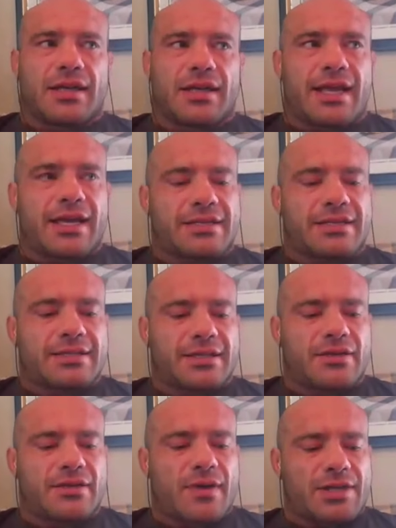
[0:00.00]
And,
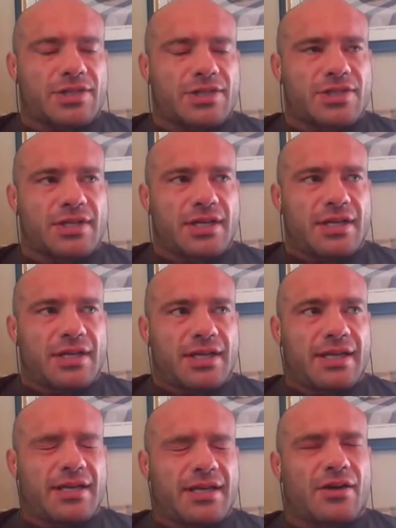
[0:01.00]
you know, I just,
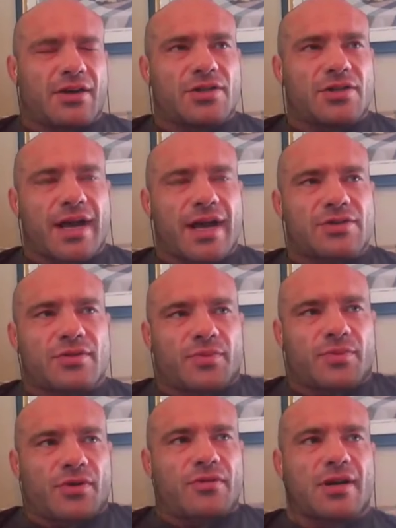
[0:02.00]
in undergraduate
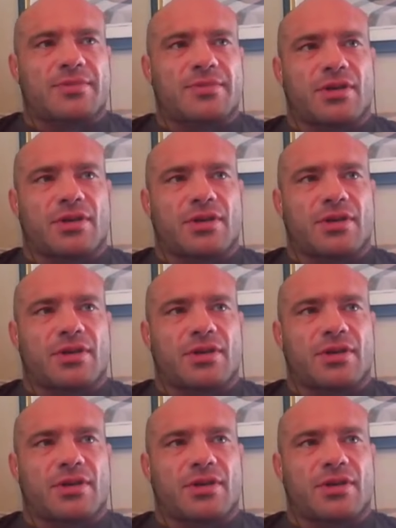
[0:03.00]
programs,